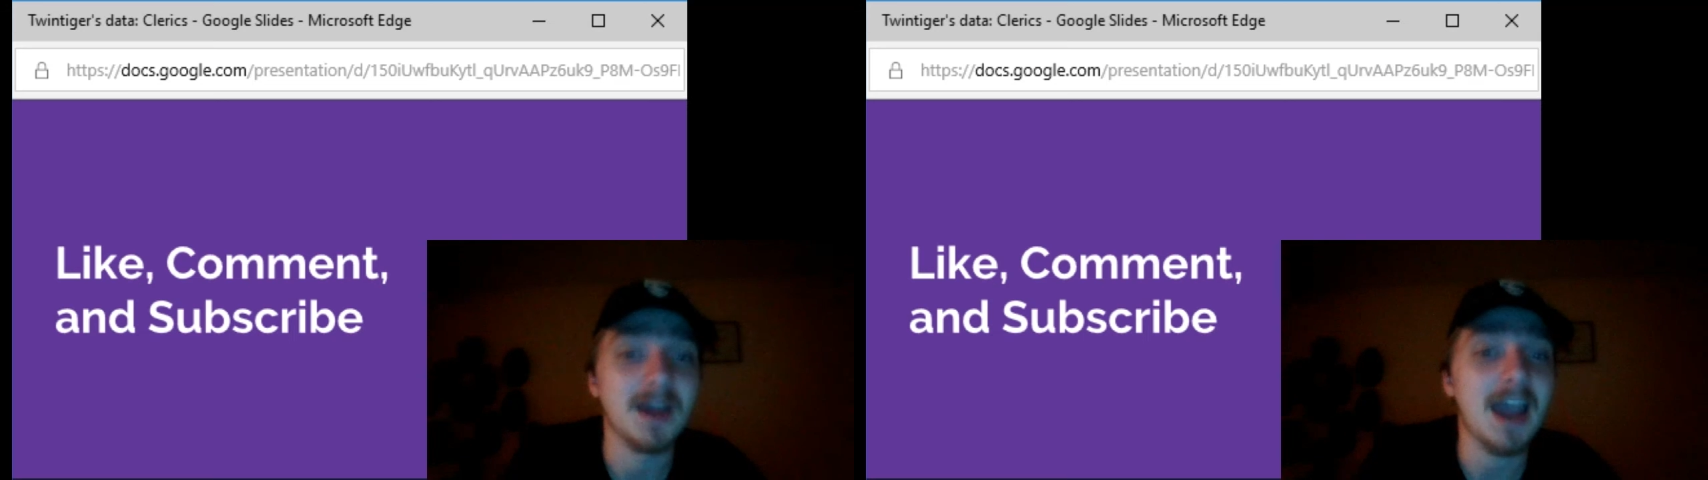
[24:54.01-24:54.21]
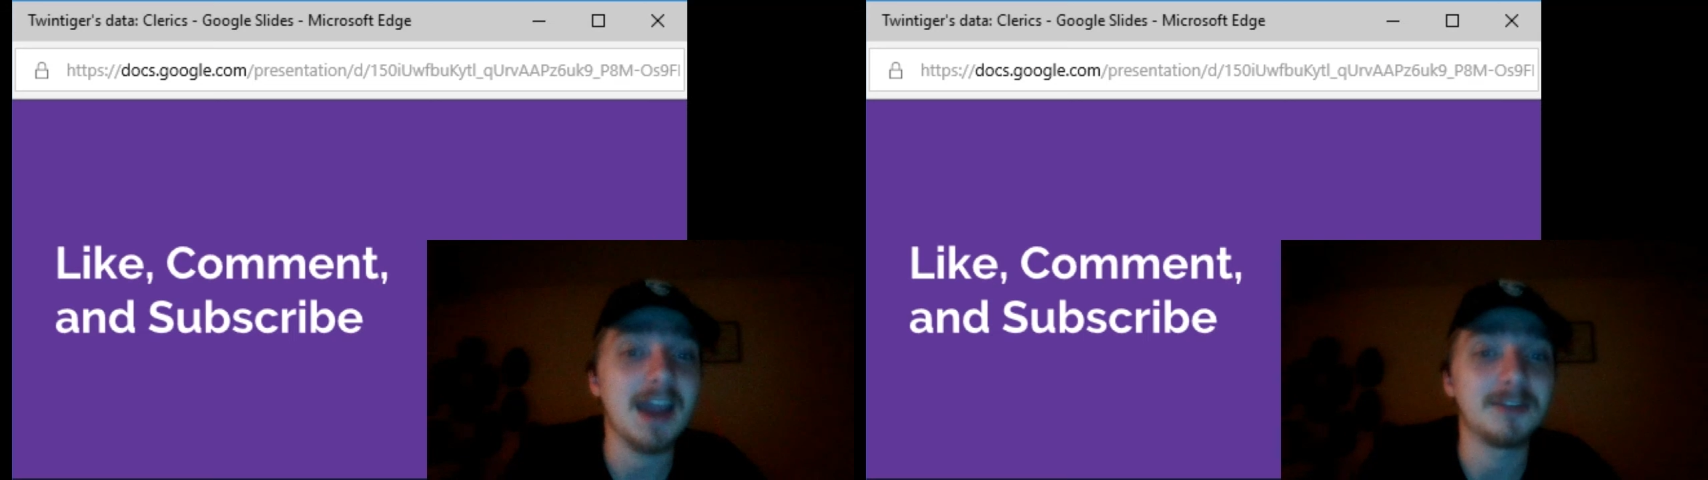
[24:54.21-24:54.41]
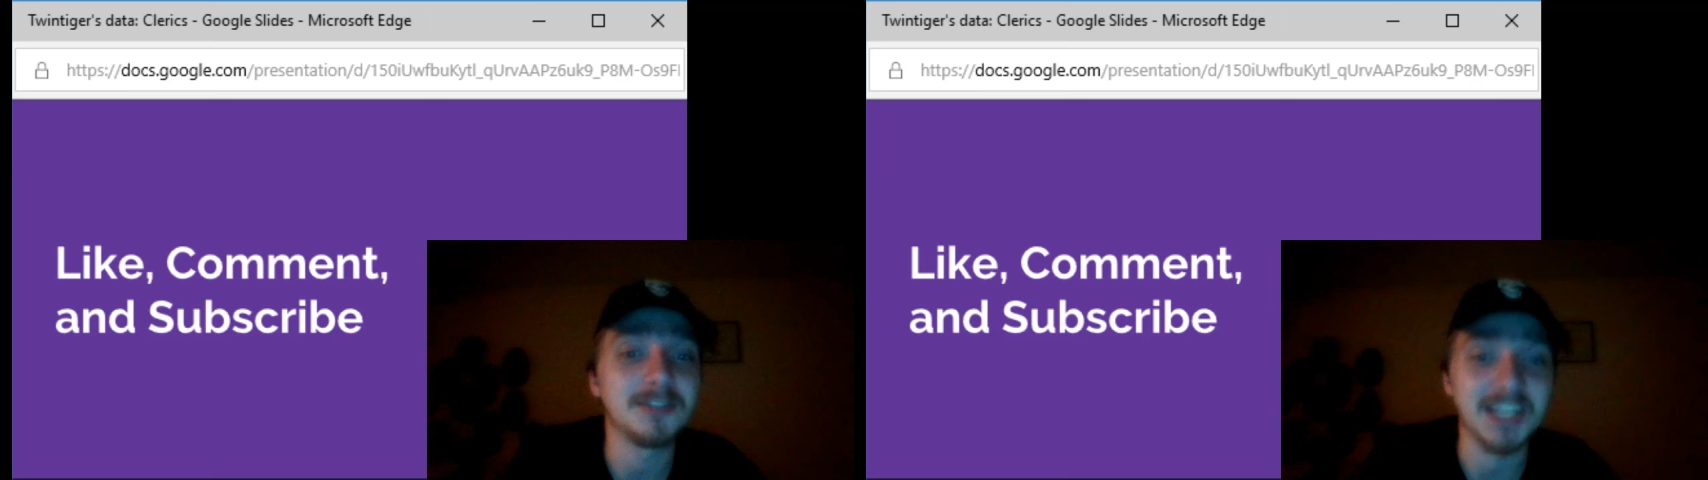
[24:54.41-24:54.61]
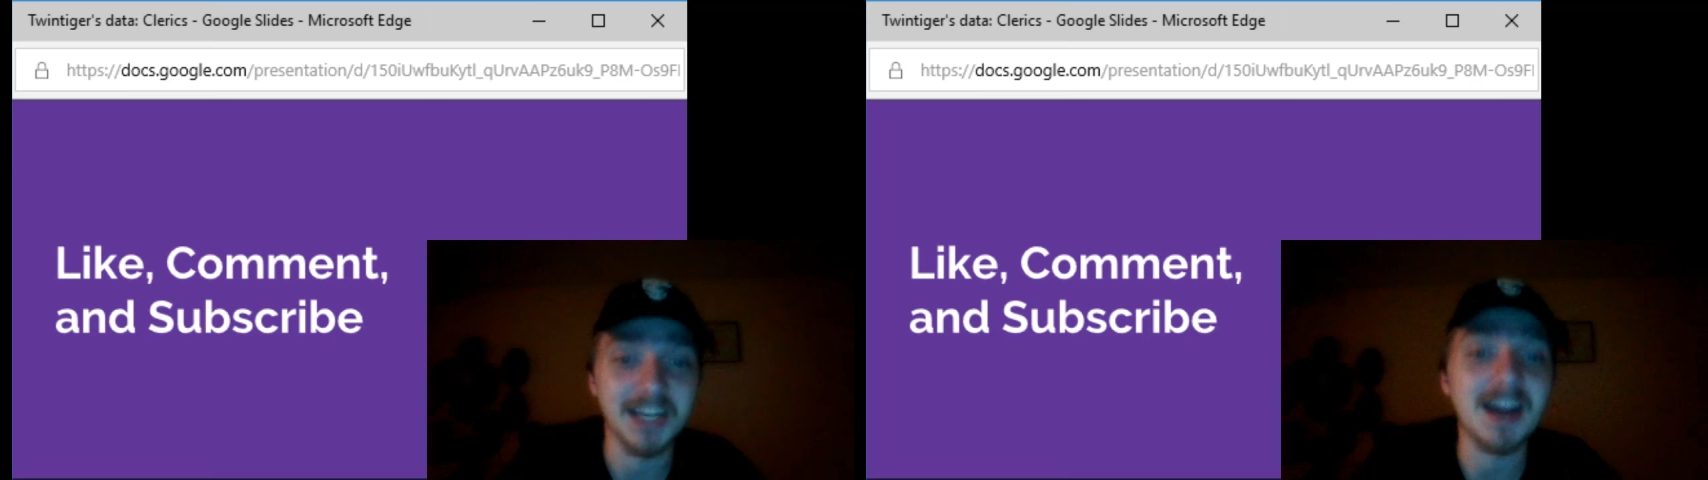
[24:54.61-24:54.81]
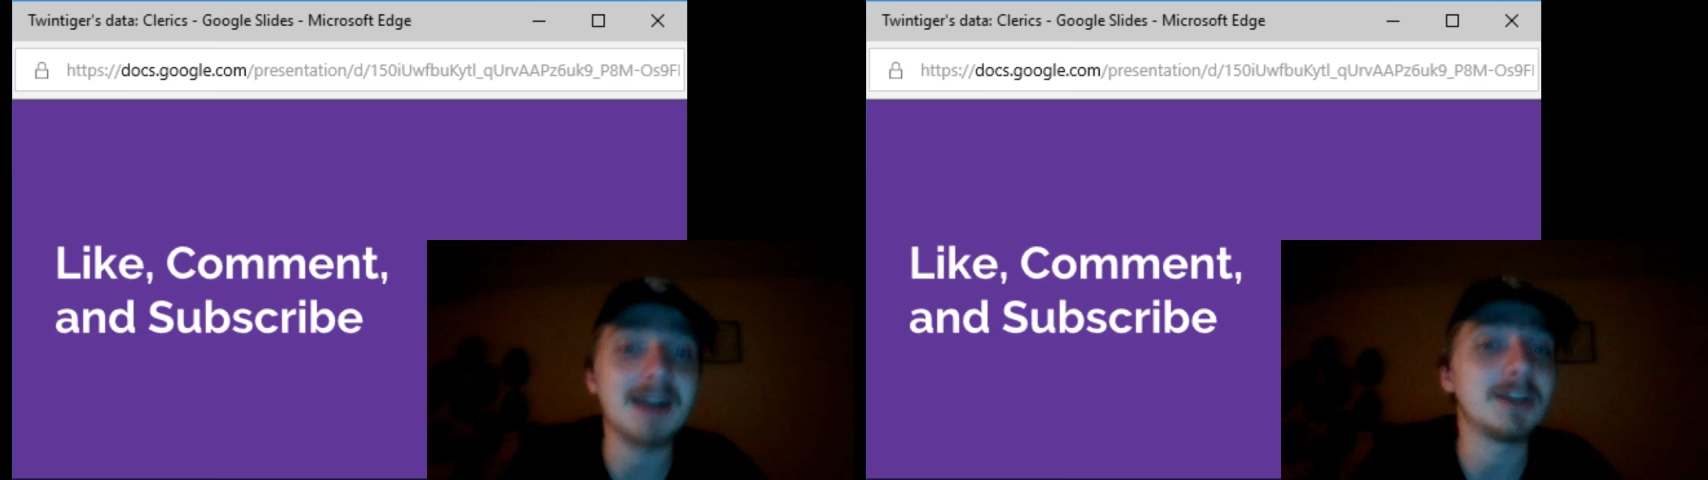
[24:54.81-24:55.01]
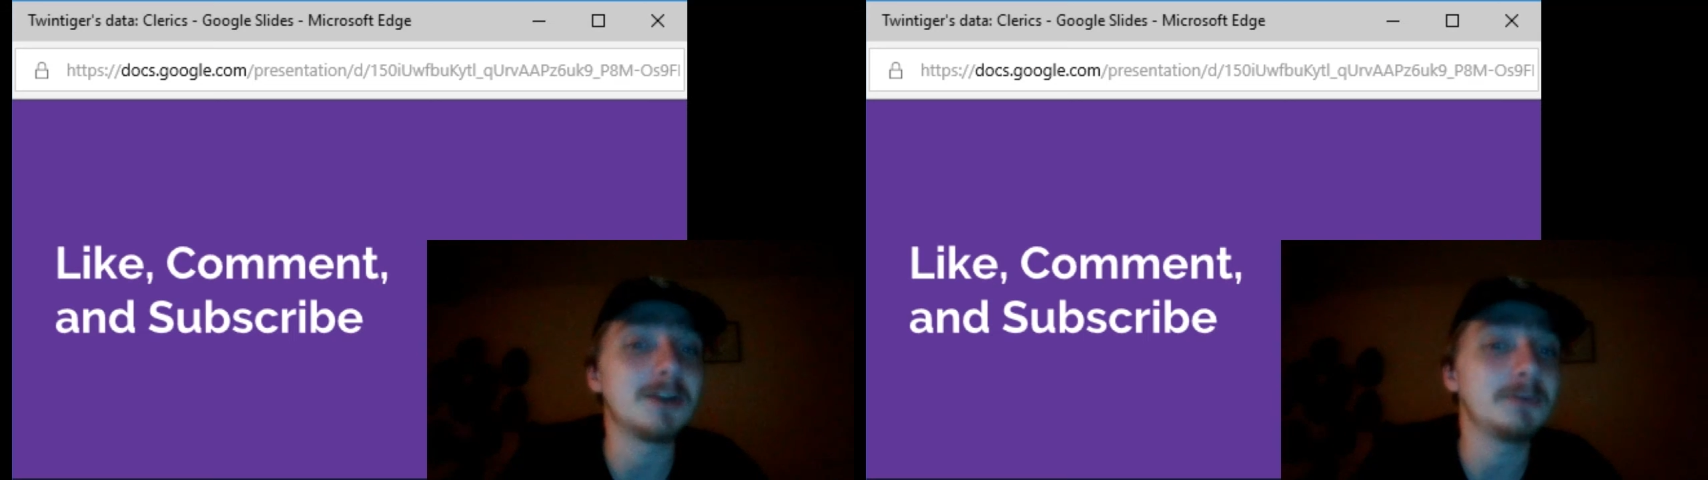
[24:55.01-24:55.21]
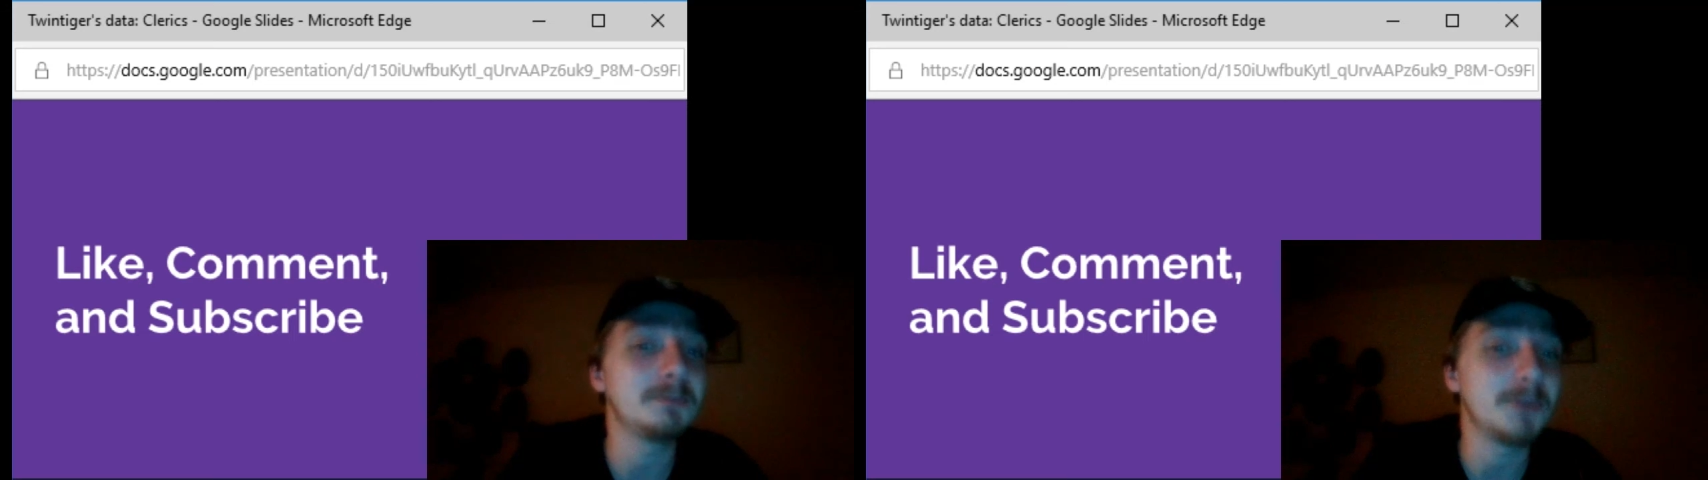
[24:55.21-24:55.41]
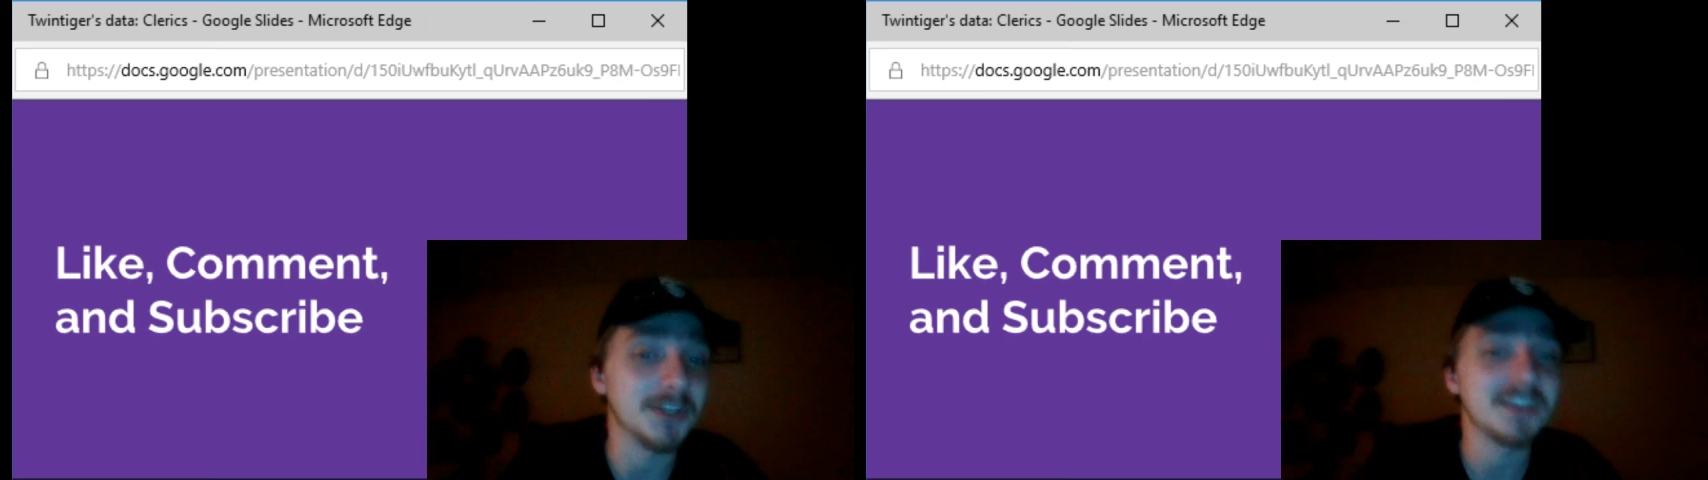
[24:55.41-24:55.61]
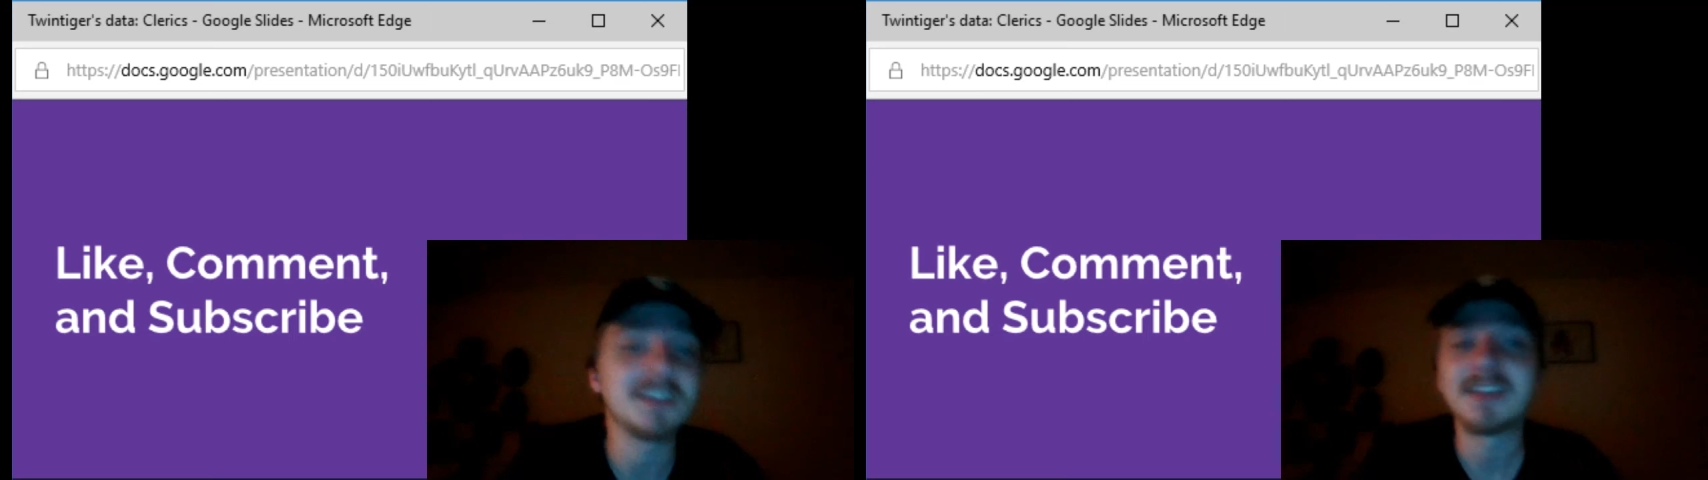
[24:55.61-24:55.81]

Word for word: I don't care. I'm an open book.